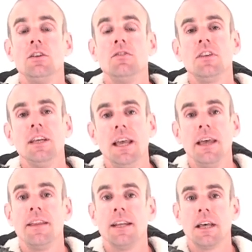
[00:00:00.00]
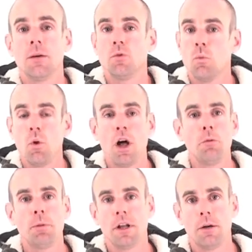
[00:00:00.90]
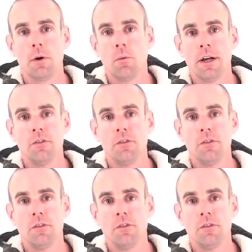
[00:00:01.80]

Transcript: you can see here that it comes well below my